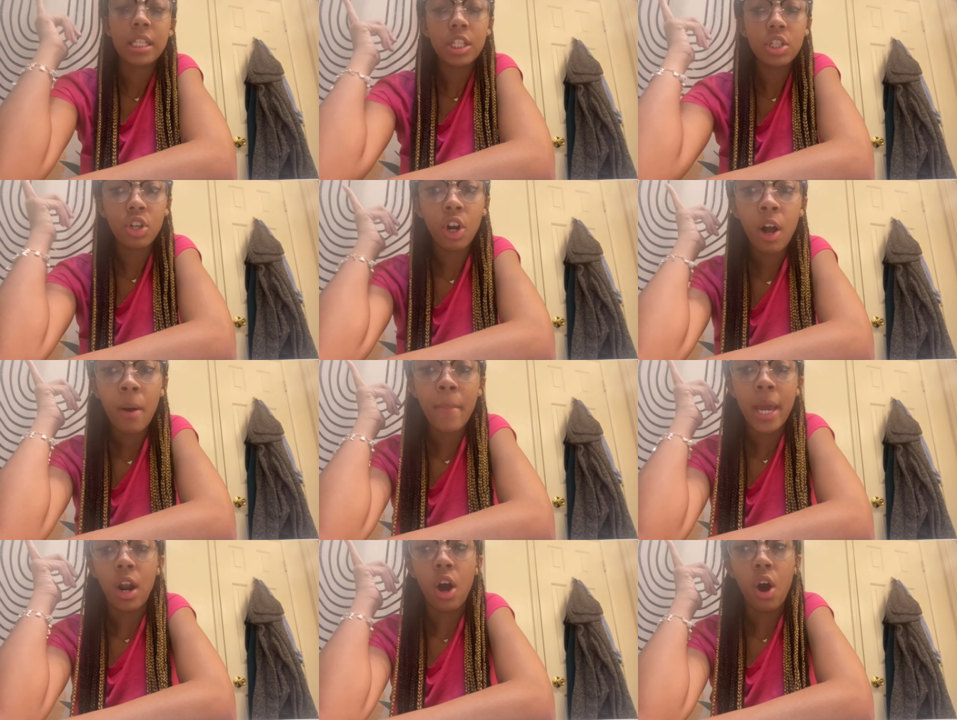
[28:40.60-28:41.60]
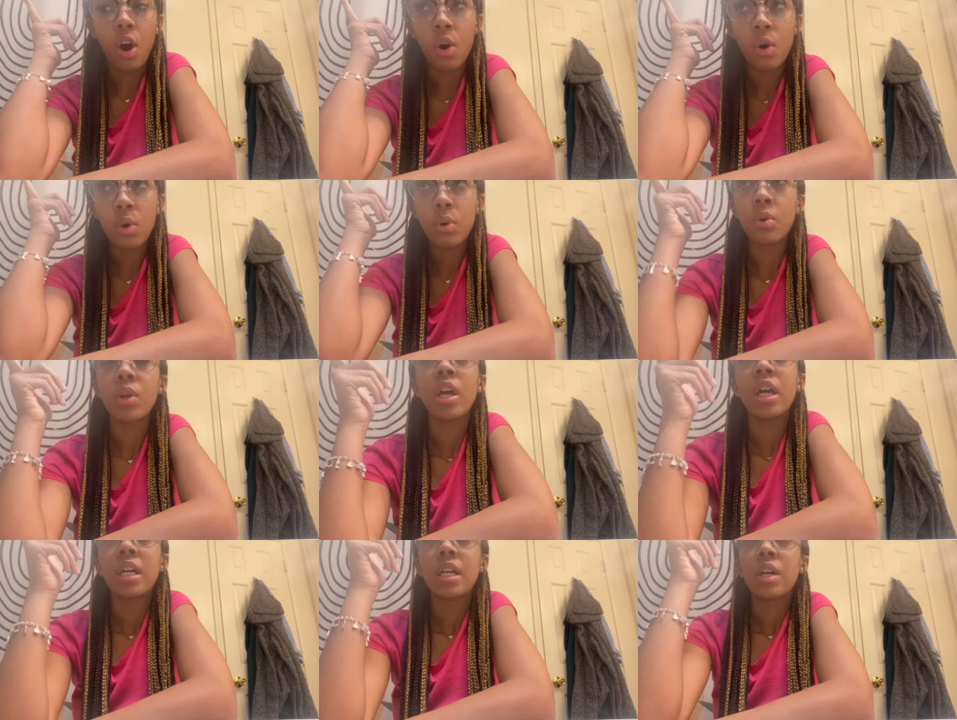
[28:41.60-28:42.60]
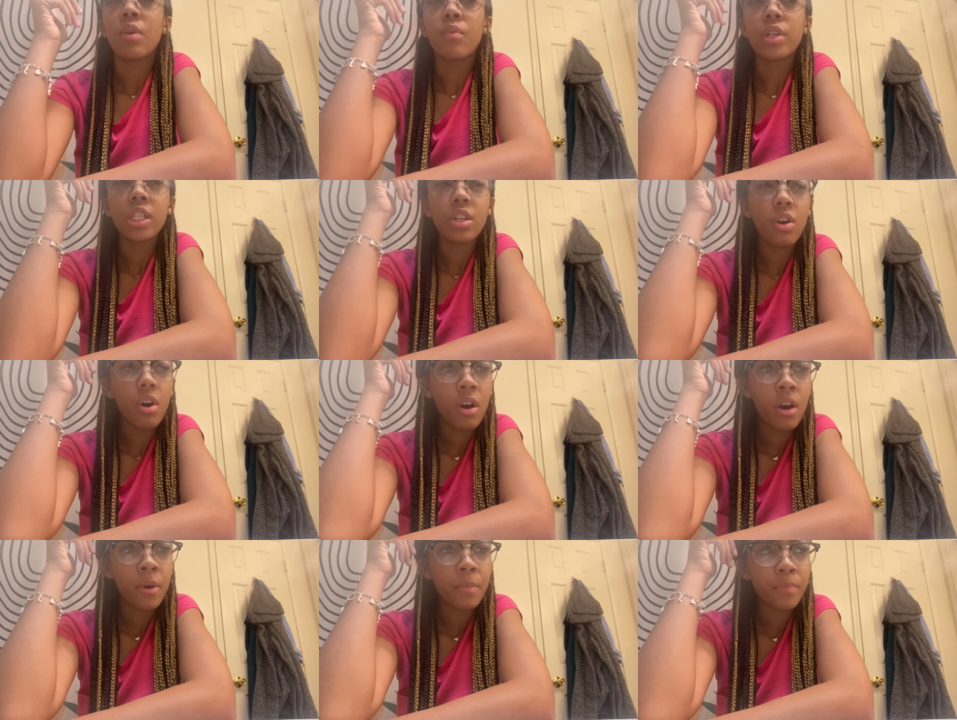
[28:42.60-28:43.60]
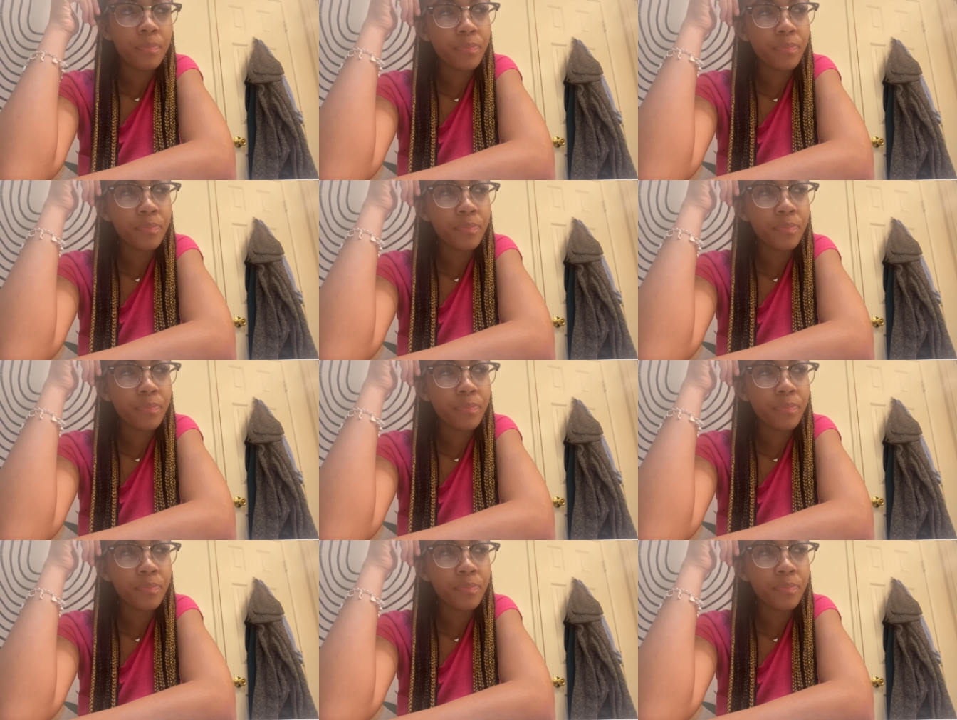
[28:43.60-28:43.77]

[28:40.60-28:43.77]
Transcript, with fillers: this girl made a whole what's it called?